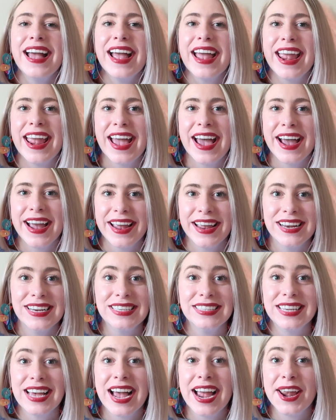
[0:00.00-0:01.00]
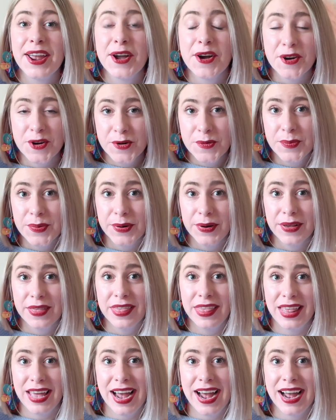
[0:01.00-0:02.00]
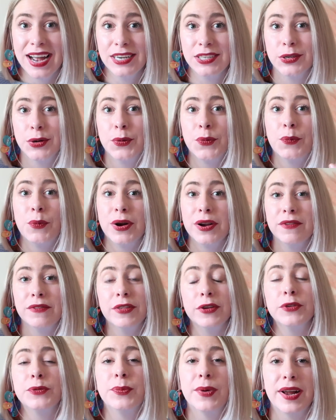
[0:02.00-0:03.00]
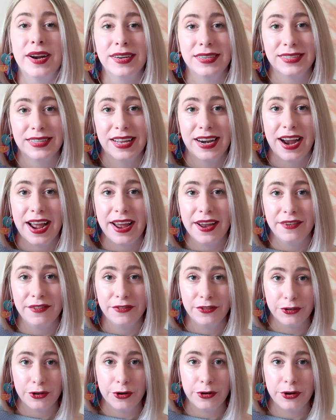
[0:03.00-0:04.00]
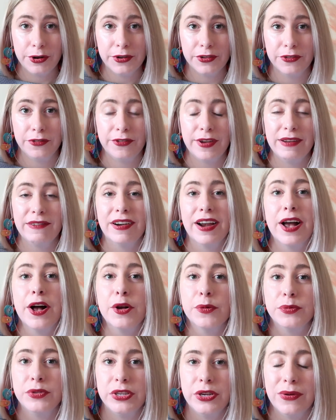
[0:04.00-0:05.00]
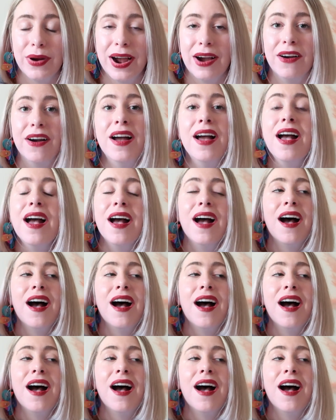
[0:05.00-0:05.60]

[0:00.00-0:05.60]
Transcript: and I hope that one of those products that I've shown you as a favorite helps you out.